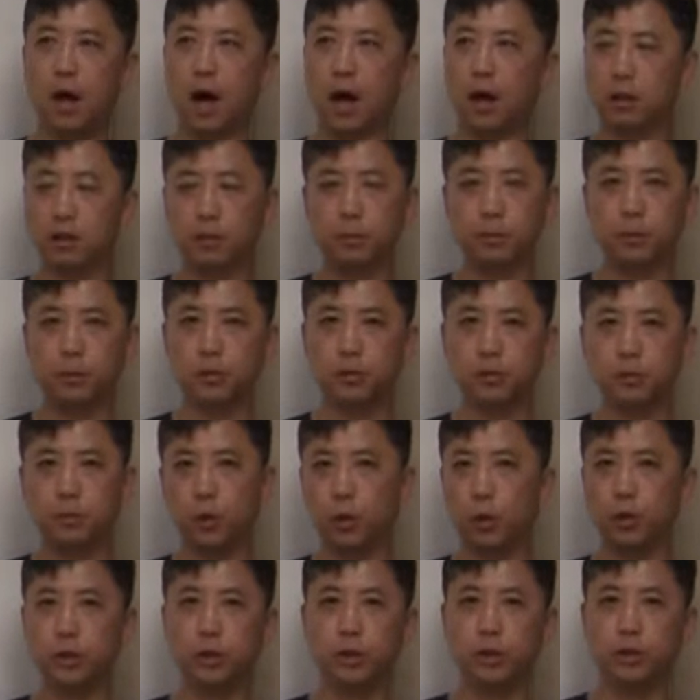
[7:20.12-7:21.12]
octopus
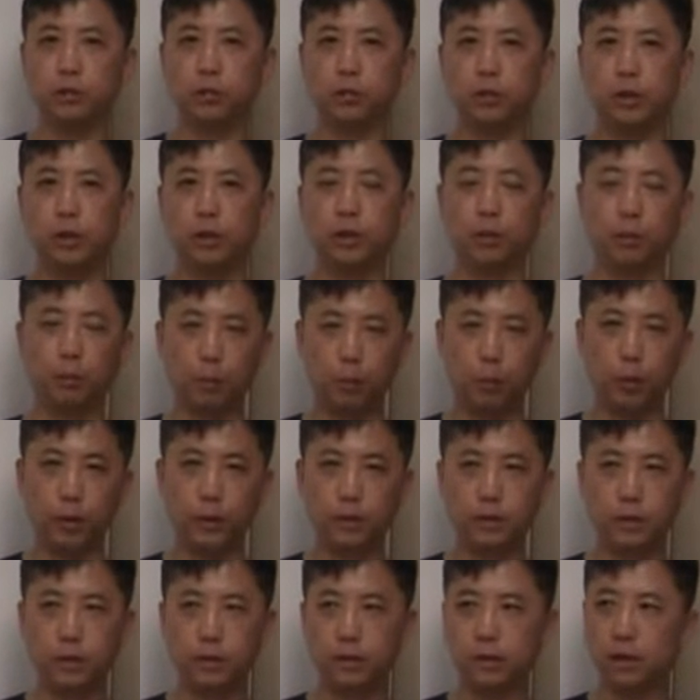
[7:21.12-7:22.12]
poison with the
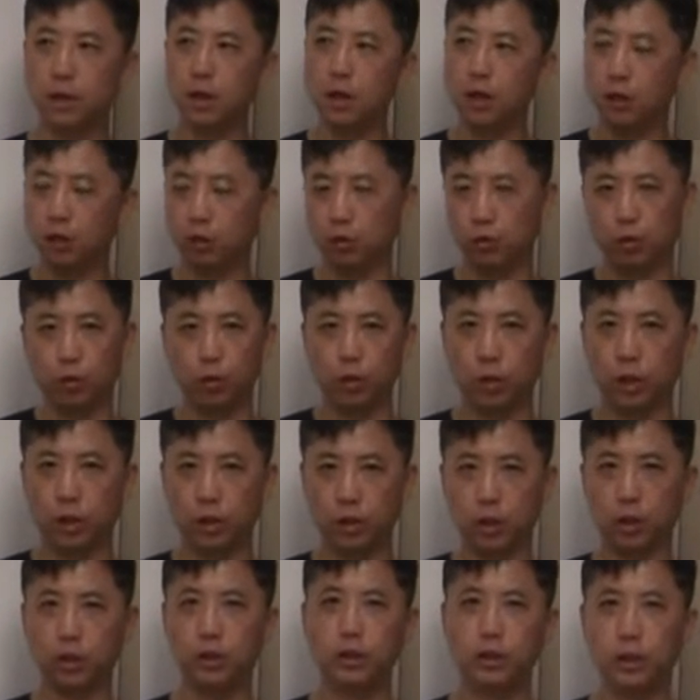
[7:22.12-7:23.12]
poisons, you don't
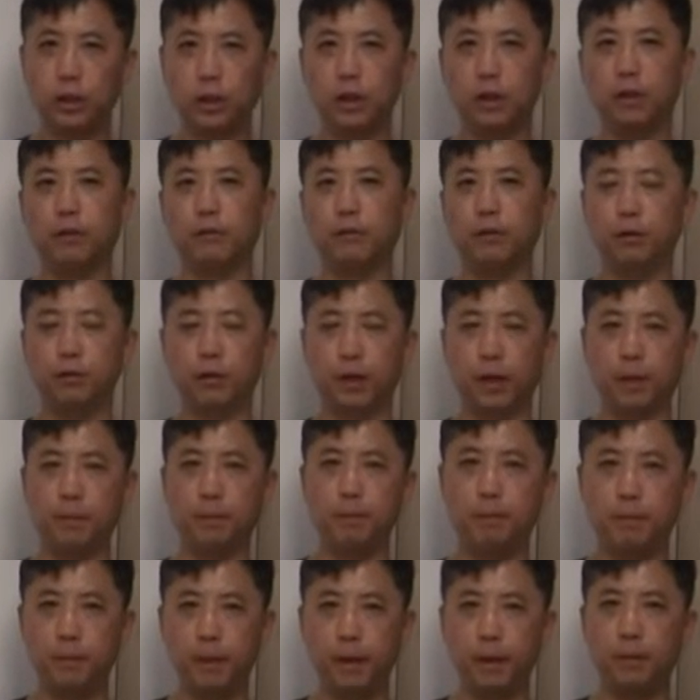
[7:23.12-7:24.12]
want to touch it. If you
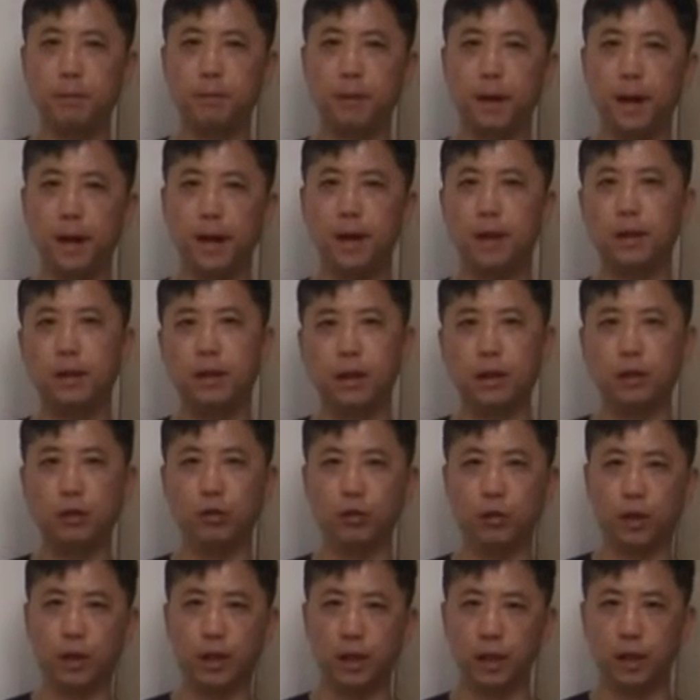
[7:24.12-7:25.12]
get bitten by it,
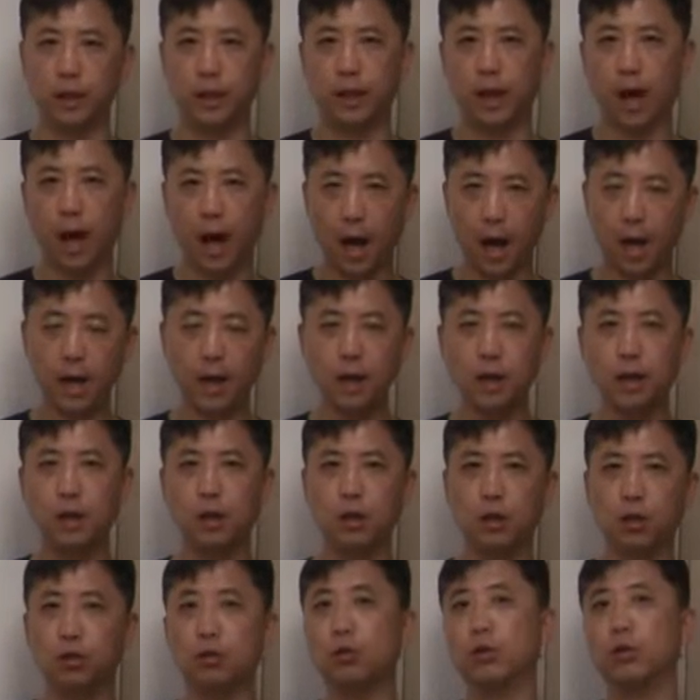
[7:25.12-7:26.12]
then you're gonna die.
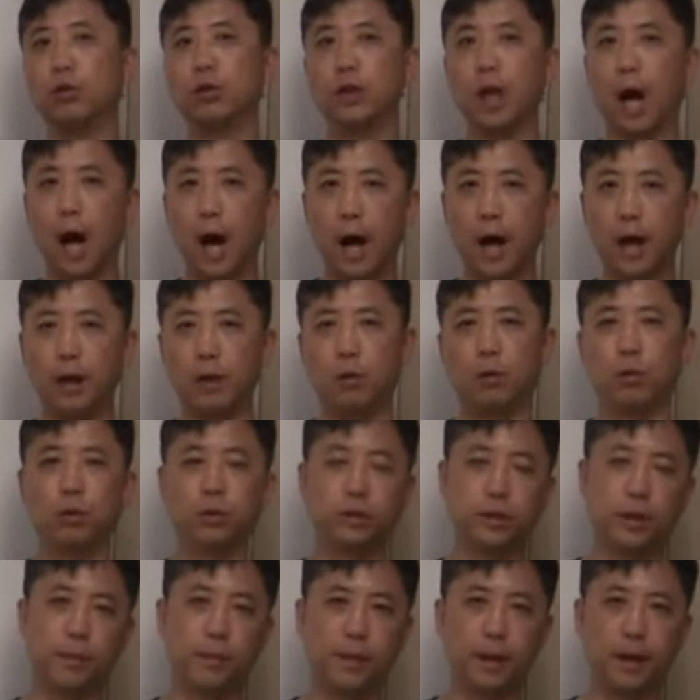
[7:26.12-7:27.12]
You could die
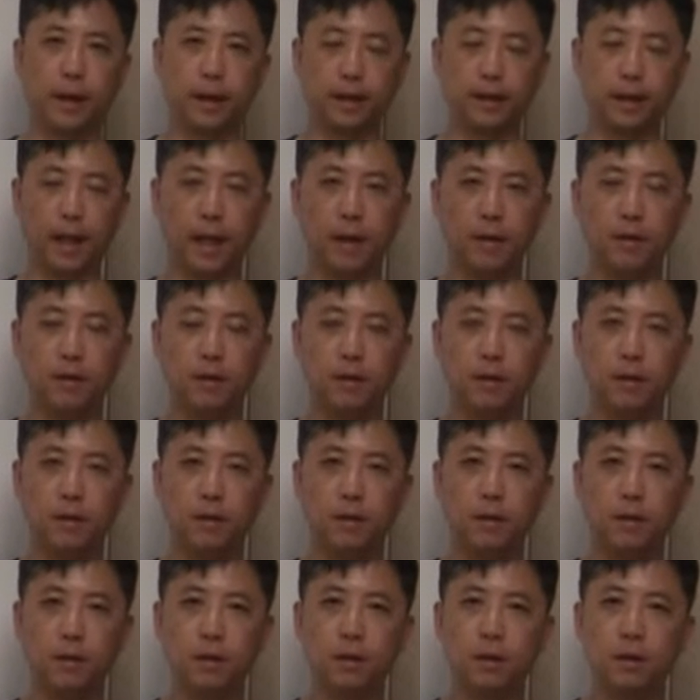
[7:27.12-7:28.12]
or something like that.
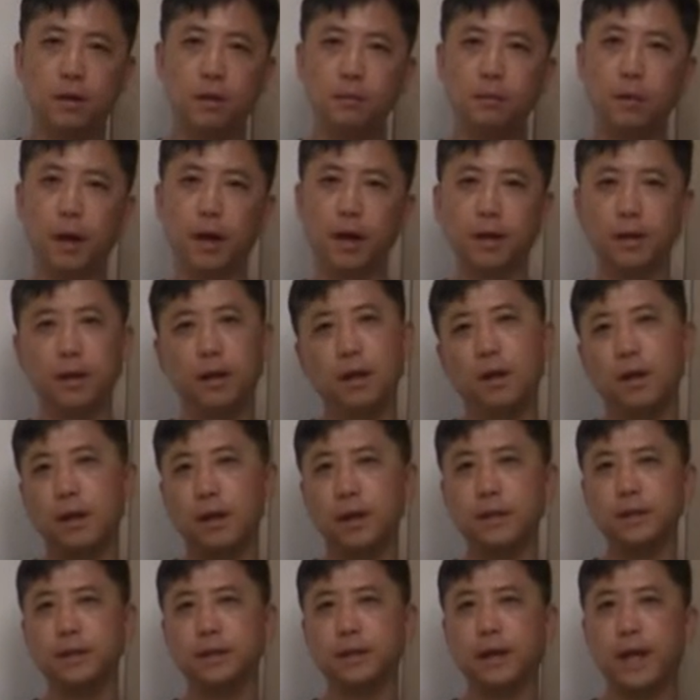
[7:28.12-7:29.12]
But
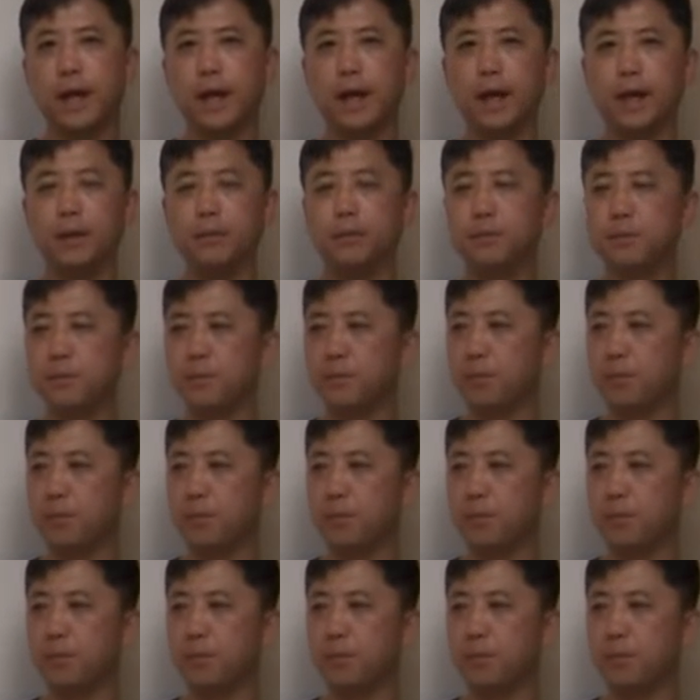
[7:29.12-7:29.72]
let's say